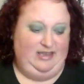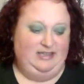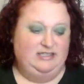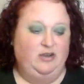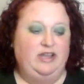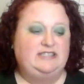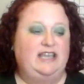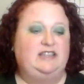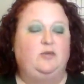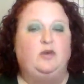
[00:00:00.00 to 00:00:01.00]
So it's
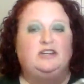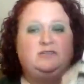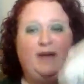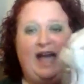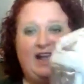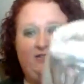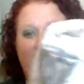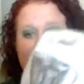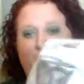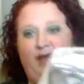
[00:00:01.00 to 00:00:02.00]
like the worst bag I've
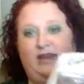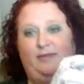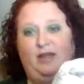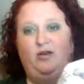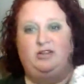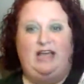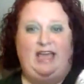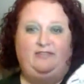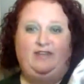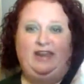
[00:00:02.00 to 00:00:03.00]
ever made in my whole
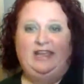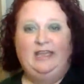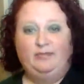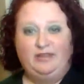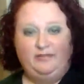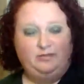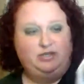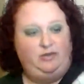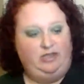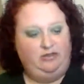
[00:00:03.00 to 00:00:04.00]
life. And I can't believe I'm
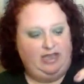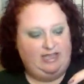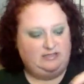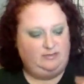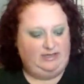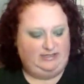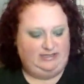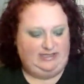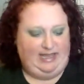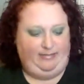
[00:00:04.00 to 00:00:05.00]
showing you guys because
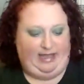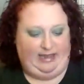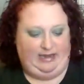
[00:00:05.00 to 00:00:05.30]
it's that bad.